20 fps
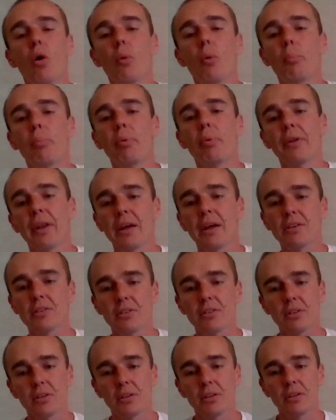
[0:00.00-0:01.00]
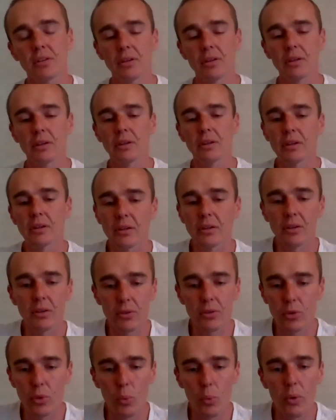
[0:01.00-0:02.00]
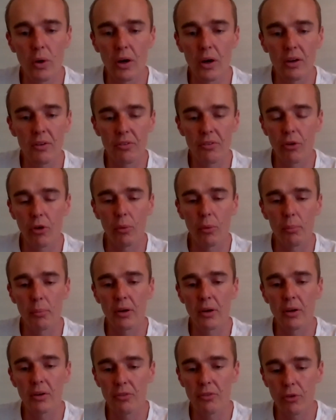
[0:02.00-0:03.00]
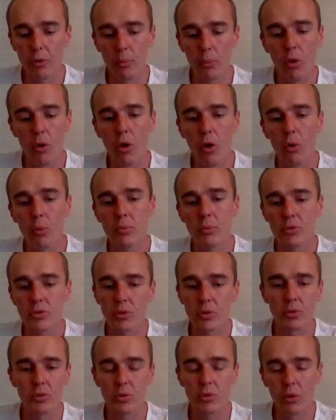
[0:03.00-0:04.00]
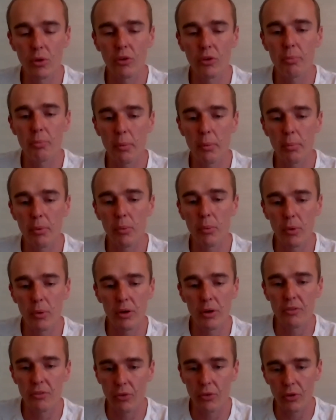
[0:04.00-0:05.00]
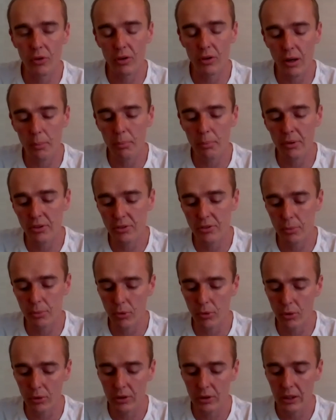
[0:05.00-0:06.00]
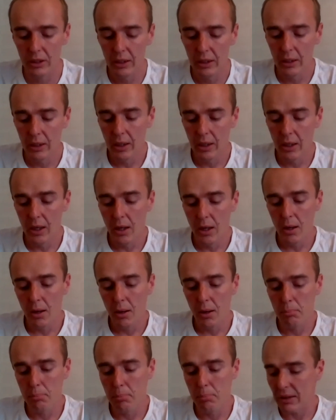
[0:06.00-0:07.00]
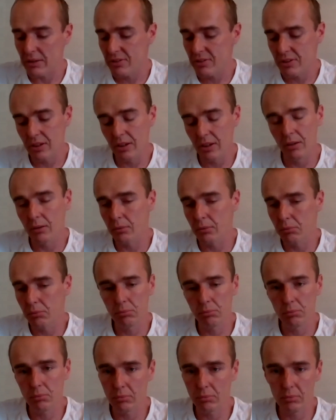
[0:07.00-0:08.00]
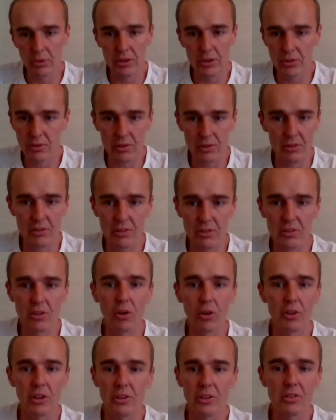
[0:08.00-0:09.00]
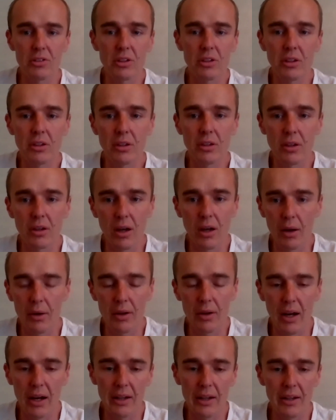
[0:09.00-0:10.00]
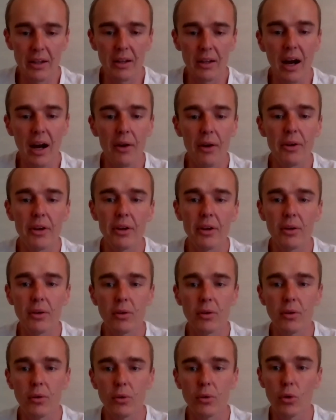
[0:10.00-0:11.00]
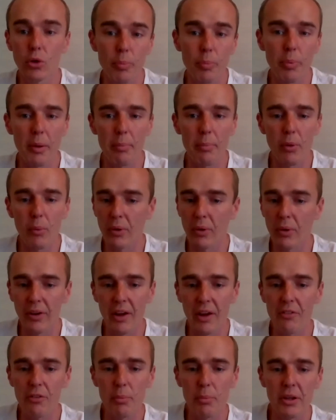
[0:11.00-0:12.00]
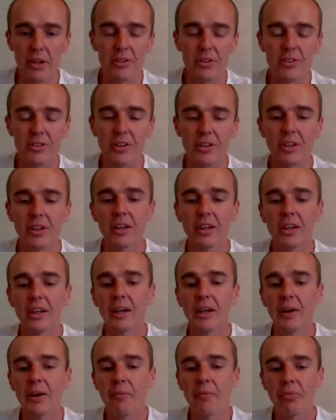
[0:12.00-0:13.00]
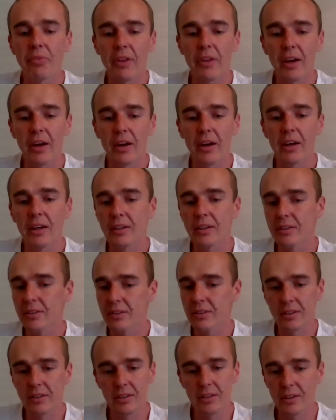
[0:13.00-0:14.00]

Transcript: openness and to work from home. So also a lot of people work for companies abroad, but still it's not easy. I think hiring good people will never be easy, and